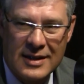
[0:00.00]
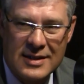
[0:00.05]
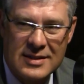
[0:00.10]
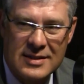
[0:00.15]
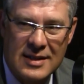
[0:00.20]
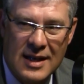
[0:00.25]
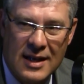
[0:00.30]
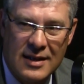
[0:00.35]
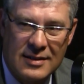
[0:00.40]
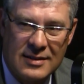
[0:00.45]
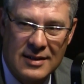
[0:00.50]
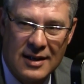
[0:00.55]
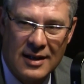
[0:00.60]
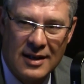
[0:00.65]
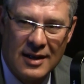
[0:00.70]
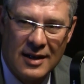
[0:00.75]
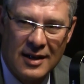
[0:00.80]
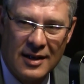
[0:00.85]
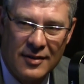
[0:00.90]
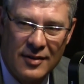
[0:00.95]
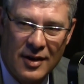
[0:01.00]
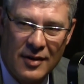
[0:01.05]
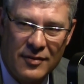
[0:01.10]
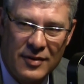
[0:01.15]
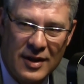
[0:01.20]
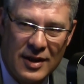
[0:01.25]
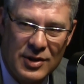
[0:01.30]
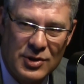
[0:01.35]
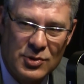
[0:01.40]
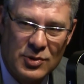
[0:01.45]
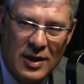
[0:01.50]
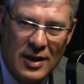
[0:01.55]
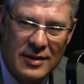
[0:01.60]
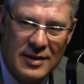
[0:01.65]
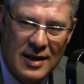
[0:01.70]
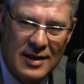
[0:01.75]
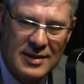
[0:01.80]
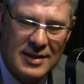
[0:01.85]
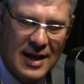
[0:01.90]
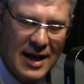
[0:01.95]
the extent of the injury at
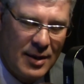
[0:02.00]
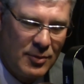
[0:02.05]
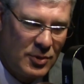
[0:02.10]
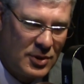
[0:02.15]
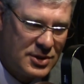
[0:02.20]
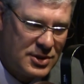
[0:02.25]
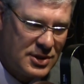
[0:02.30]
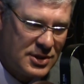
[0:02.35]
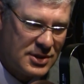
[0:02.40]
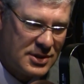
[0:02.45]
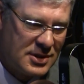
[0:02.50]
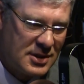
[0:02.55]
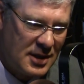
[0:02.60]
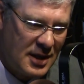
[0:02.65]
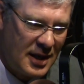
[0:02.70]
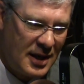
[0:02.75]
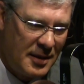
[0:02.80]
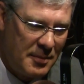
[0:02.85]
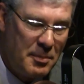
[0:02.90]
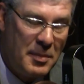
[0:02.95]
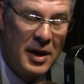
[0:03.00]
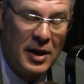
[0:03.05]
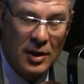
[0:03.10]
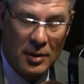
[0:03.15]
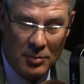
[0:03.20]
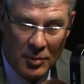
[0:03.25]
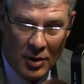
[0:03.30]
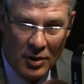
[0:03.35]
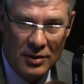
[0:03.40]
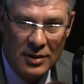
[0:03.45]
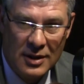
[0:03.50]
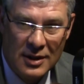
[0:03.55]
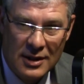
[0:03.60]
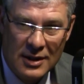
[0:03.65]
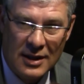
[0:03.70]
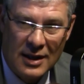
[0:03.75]
that time, which is minimal,